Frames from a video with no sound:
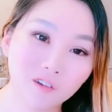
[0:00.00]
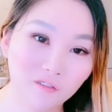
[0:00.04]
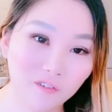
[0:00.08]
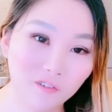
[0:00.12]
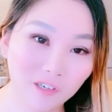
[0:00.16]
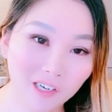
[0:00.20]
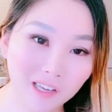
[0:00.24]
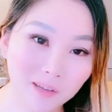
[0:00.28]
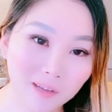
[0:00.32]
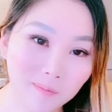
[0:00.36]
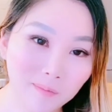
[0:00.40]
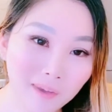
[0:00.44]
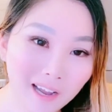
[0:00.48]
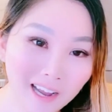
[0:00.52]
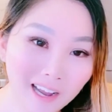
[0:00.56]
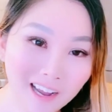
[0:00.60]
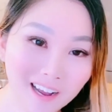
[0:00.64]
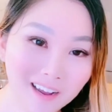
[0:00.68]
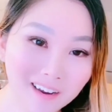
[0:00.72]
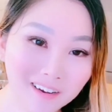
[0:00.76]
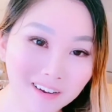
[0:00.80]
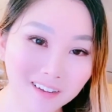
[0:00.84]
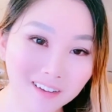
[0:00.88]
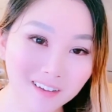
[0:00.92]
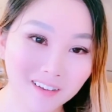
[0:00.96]
really bad.
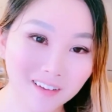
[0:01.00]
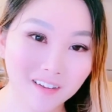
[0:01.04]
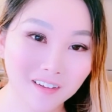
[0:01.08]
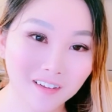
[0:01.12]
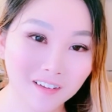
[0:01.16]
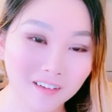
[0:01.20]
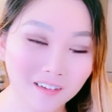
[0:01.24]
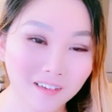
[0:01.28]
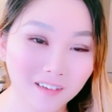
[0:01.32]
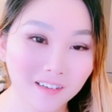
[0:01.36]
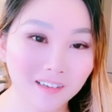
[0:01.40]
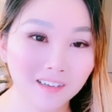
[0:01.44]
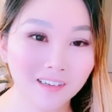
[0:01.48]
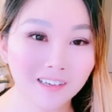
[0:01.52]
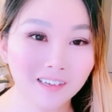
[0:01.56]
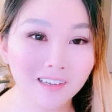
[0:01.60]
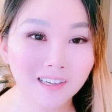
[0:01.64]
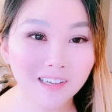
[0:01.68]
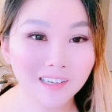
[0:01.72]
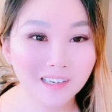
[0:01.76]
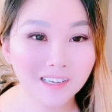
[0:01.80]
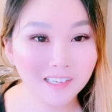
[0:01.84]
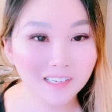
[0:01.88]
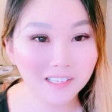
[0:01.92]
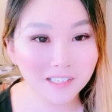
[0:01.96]

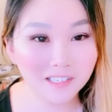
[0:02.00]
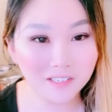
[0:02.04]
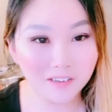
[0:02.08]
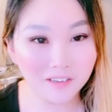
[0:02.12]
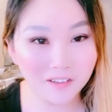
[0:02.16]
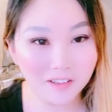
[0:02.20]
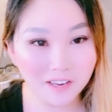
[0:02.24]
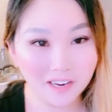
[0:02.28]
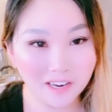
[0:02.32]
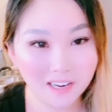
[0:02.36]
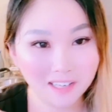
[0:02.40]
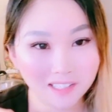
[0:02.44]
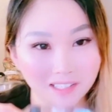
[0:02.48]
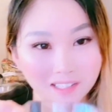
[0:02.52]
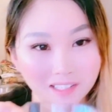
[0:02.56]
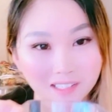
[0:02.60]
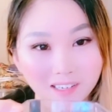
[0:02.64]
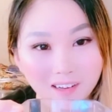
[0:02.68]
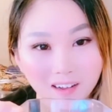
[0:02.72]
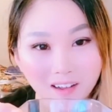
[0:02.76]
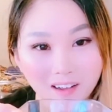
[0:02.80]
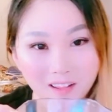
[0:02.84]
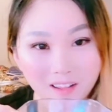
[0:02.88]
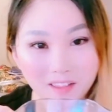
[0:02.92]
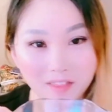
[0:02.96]
So
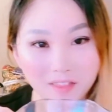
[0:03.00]
yes,